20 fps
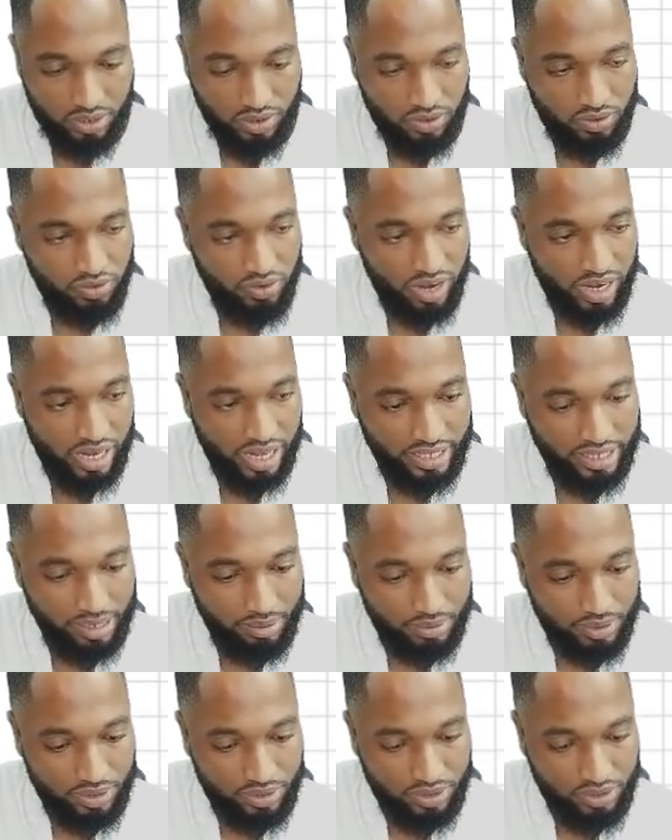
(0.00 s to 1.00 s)
Really, I think
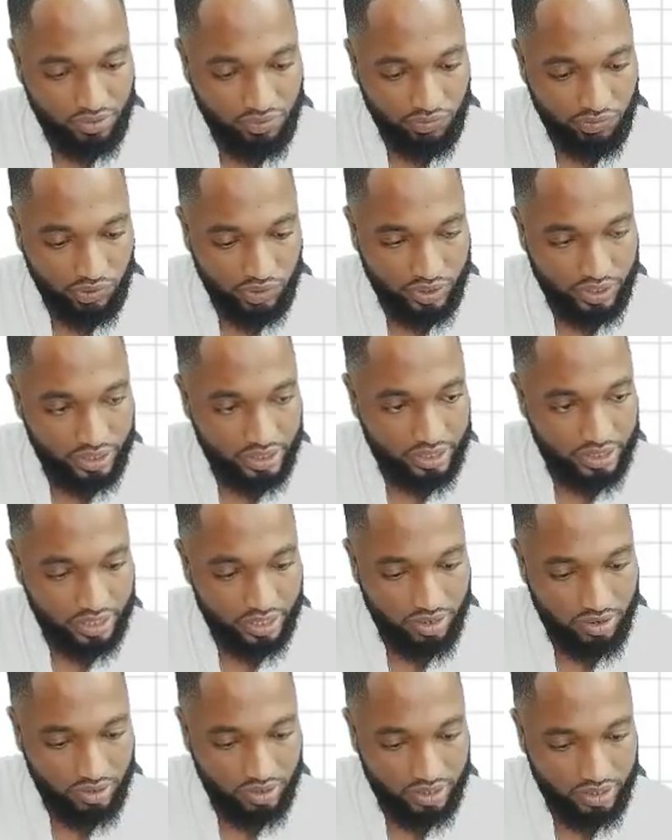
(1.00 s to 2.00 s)
the 2, 4, 6, 8
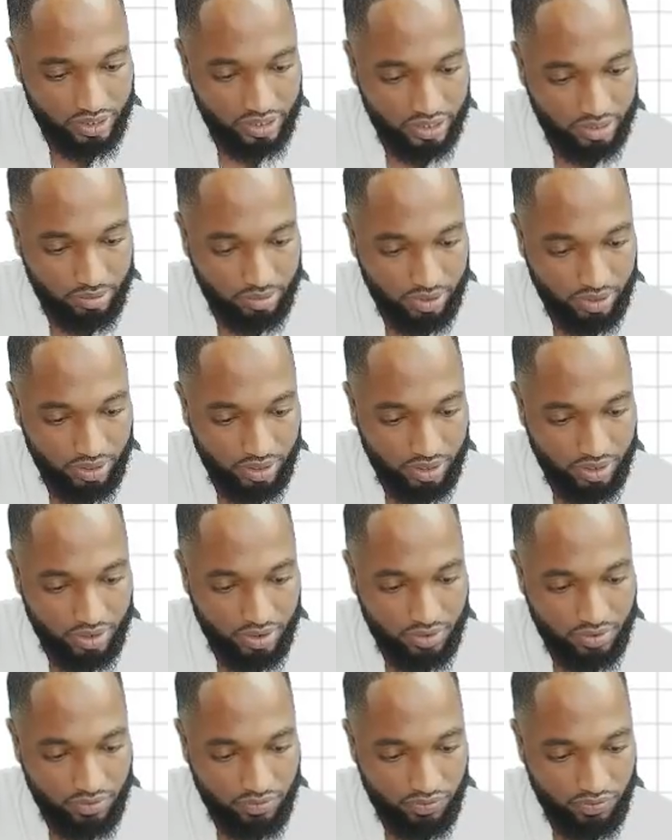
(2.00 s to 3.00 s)
down this thing, boy.
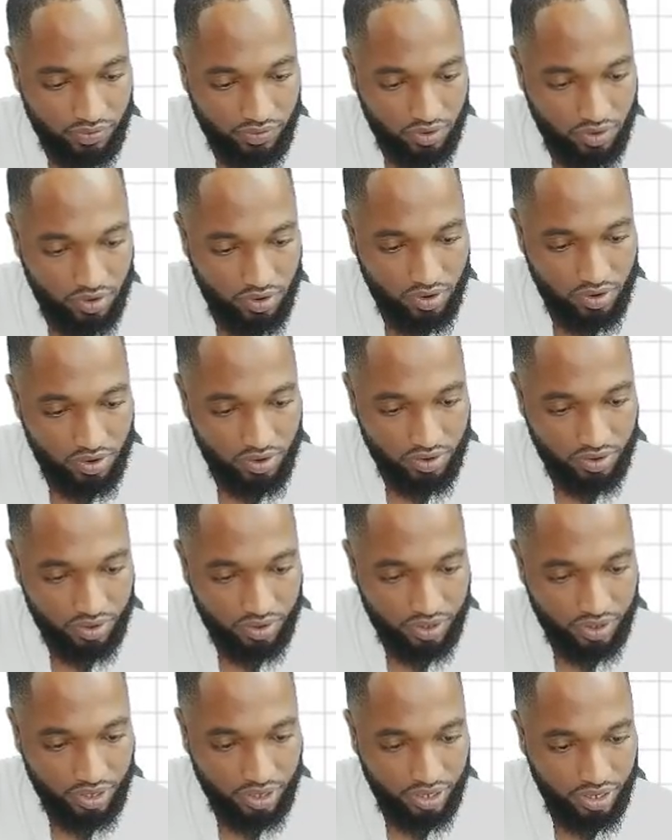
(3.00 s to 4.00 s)
4,
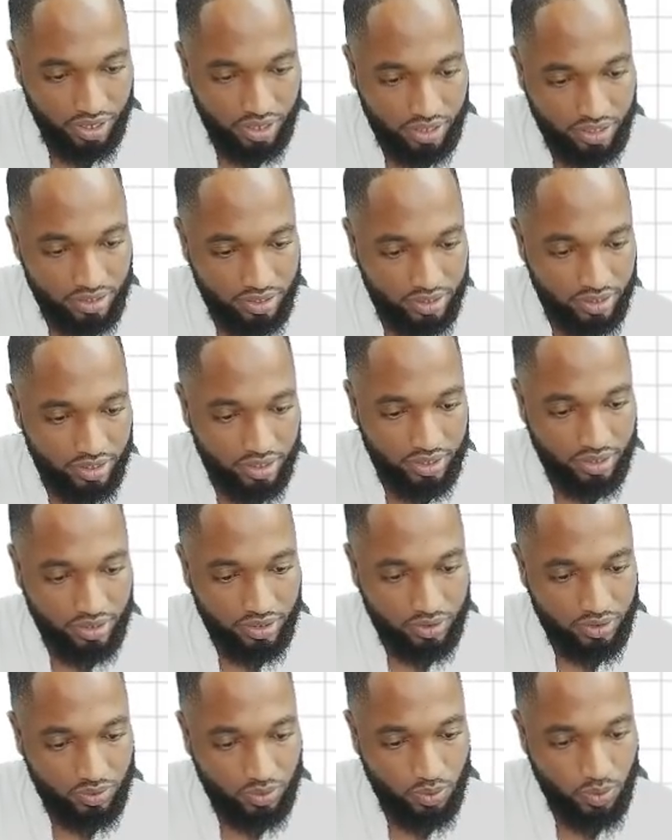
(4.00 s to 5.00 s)
8,
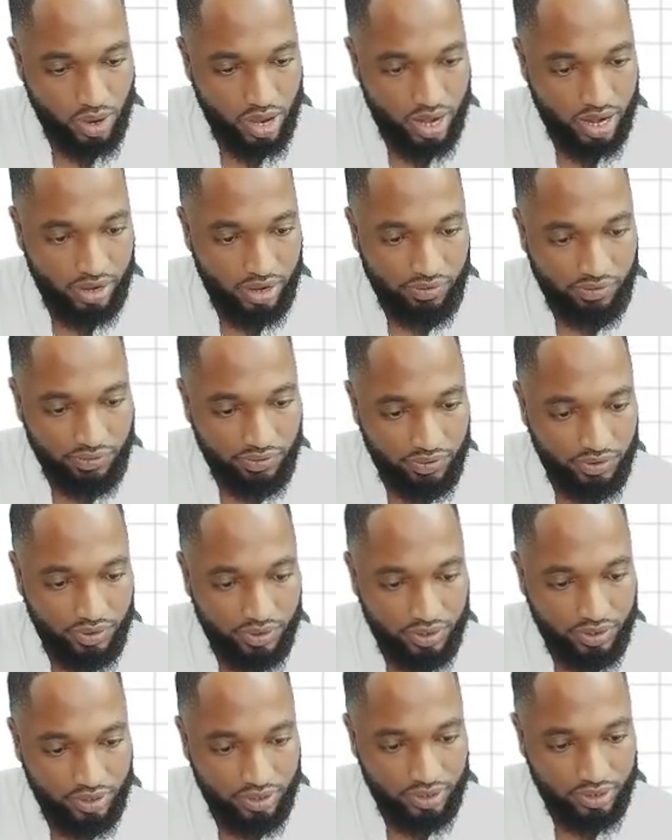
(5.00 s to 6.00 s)
12,
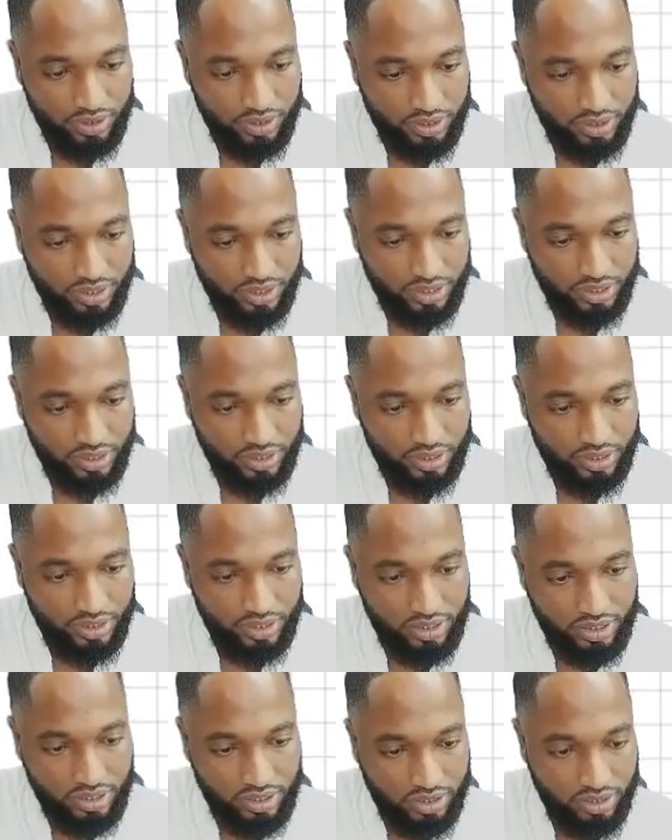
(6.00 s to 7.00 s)

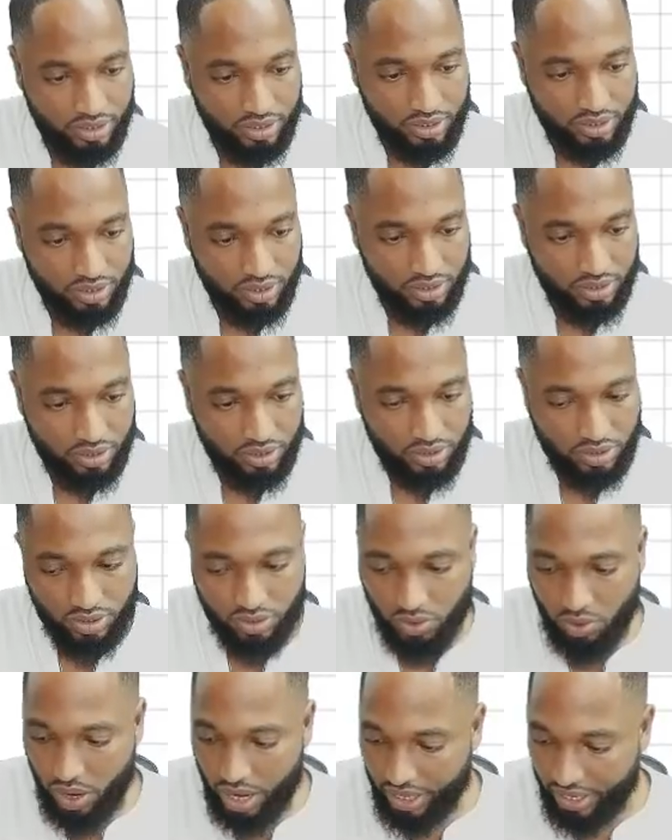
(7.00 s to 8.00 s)
16,
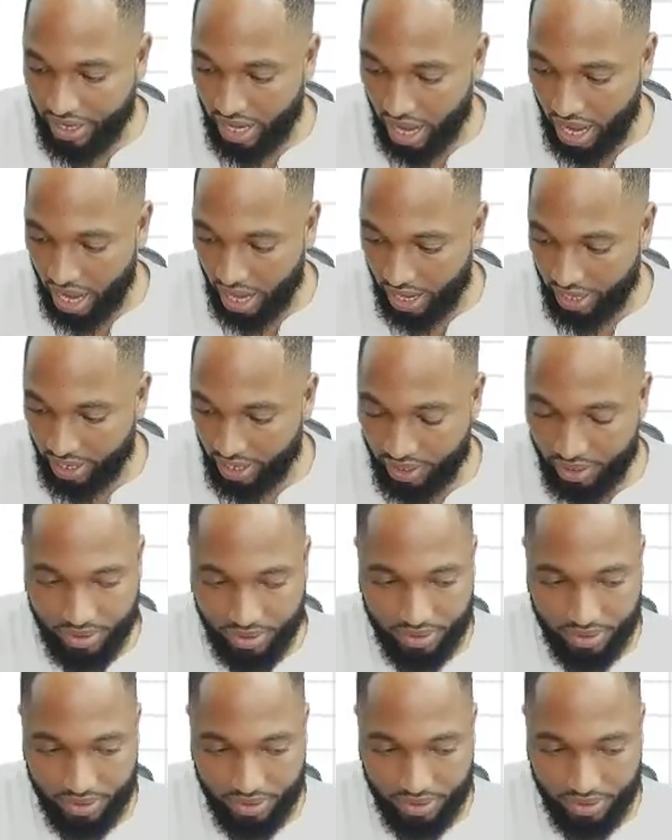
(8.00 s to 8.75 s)
20.